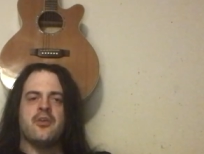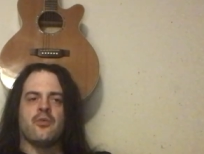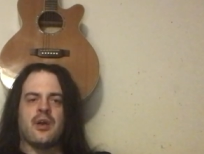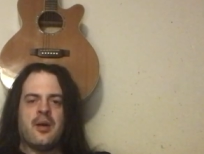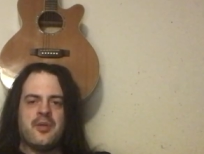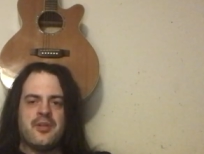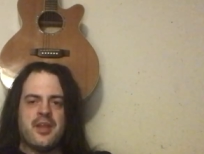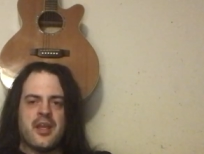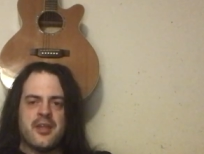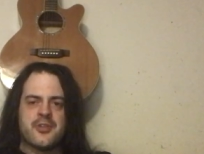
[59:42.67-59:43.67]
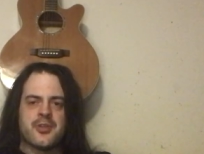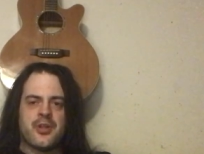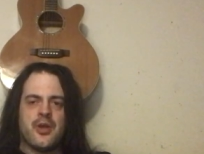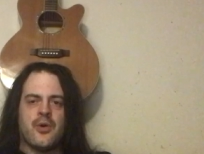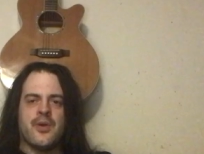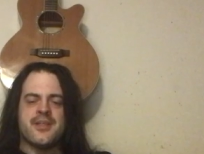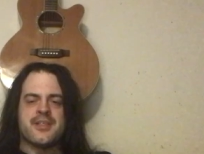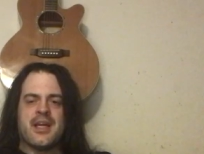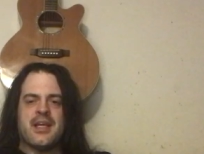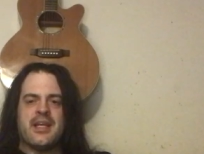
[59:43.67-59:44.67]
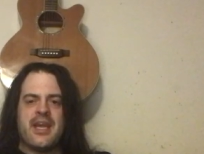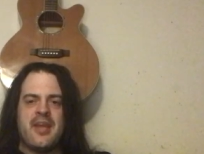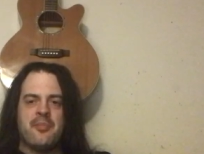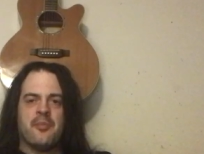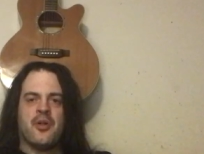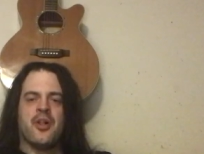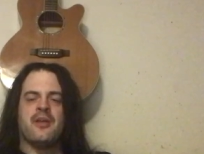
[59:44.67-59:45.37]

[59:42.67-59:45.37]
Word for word: Robin DiAngelo is not capable